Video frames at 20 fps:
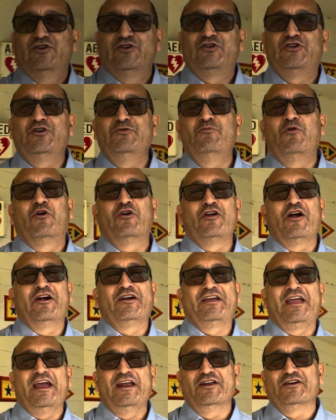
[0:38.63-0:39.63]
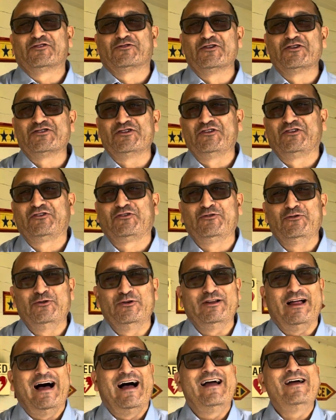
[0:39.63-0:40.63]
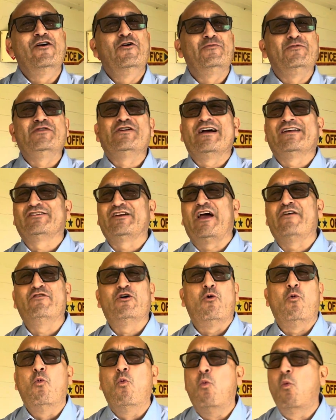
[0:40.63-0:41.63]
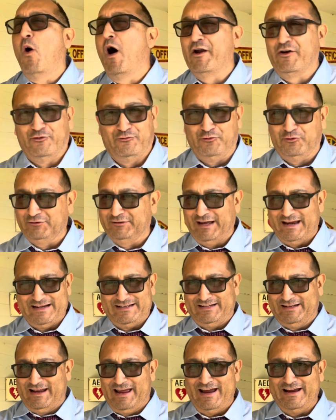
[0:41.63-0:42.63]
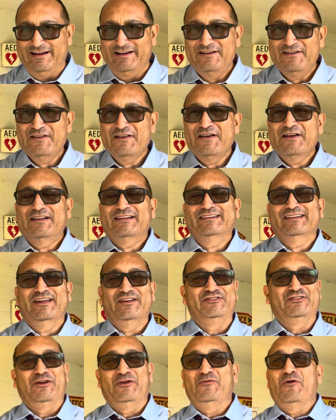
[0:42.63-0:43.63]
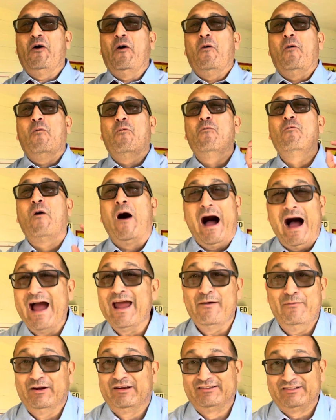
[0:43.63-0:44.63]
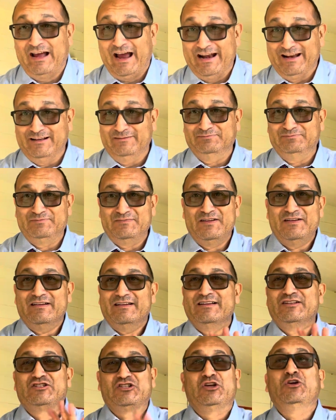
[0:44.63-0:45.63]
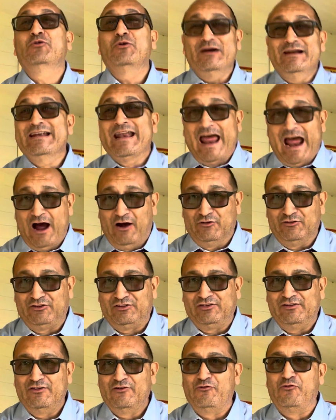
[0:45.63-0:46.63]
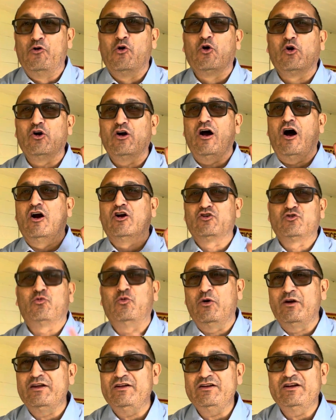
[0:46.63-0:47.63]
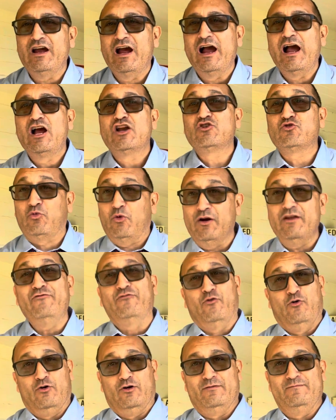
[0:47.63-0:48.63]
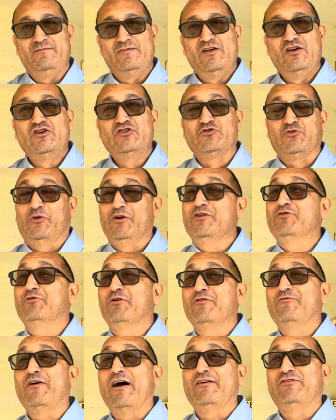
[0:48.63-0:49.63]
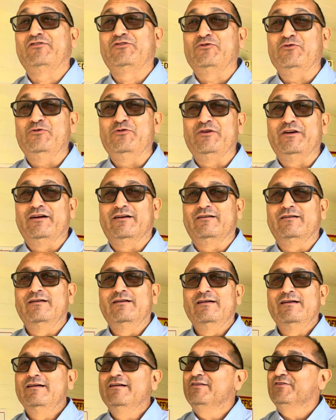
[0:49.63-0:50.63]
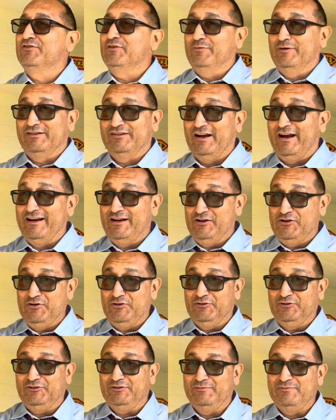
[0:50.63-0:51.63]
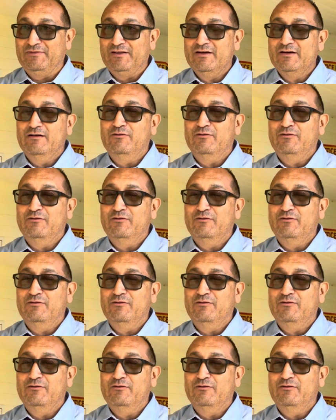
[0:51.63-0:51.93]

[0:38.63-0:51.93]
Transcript: Good morning, Arcadia Christian School. I hope you guys are having a wonderful day today. Listen, I am excited to announce for our 2024-2025 school year some exciting news.